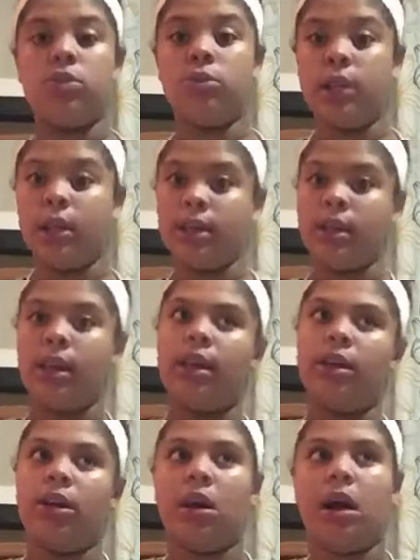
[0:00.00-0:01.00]
2 days
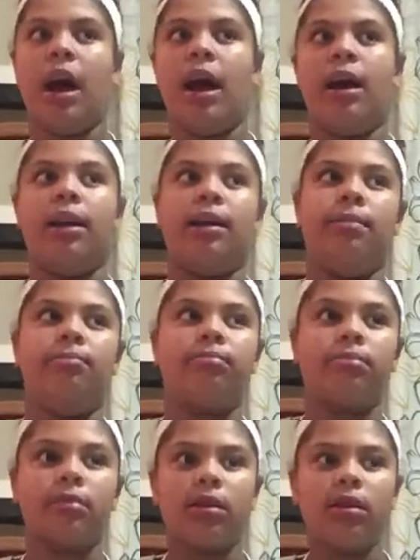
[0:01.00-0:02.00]
later, I
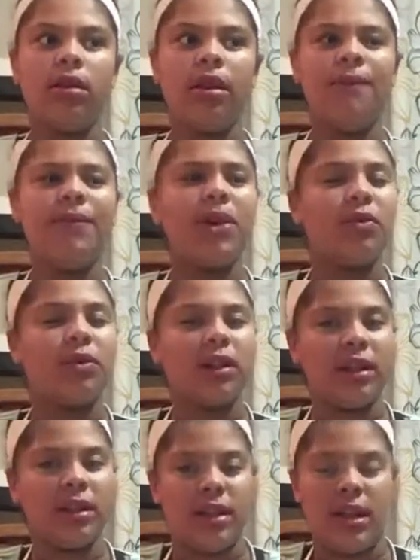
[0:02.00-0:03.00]
feel
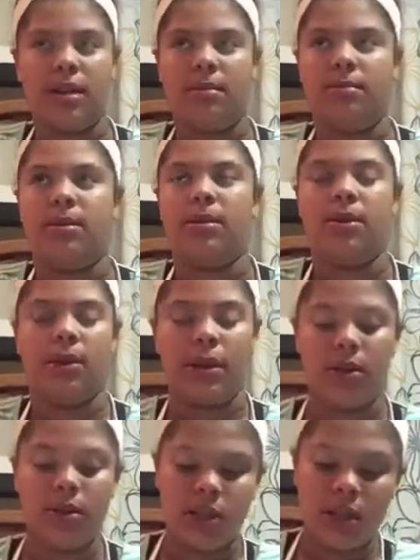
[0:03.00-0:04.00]
really sick. So I
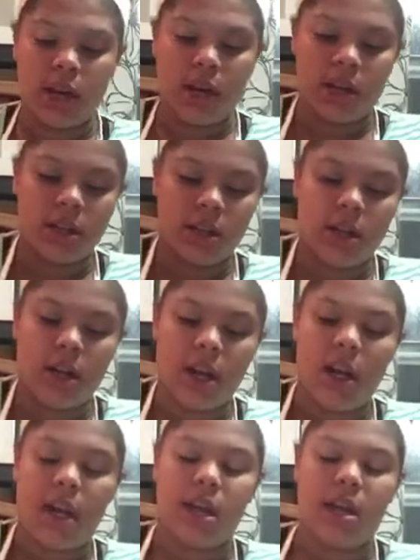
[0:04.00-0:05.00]
go to the doctor,
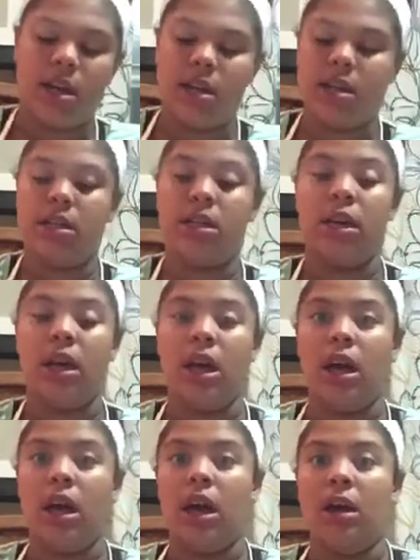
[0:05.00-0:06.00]
and
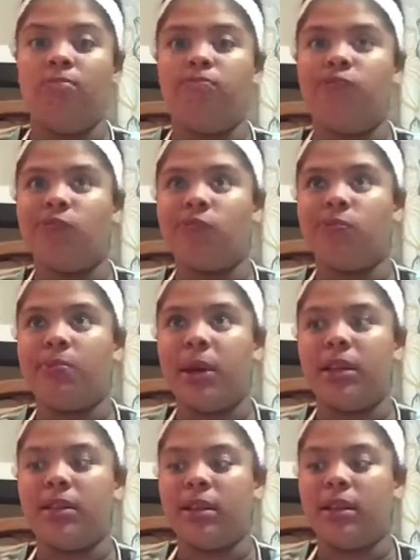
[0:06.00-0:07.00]

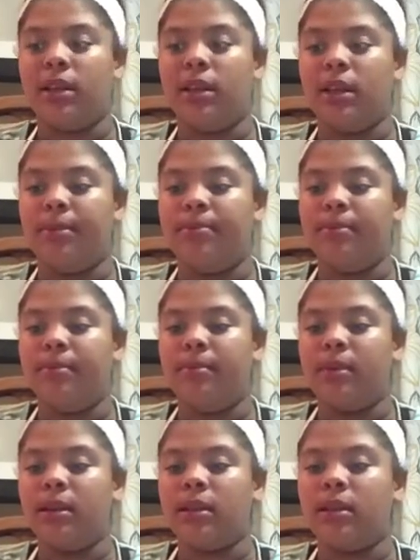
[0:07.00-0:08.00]
basically
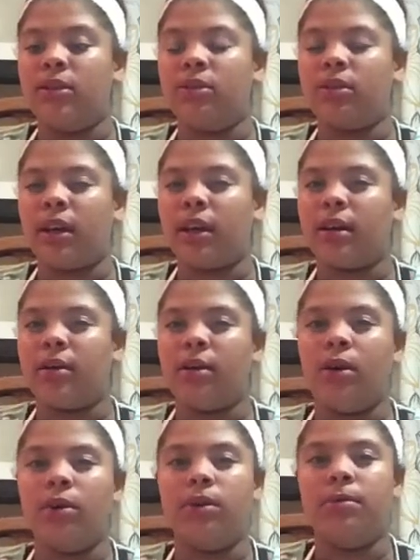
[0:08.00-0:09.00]
she was like, oh,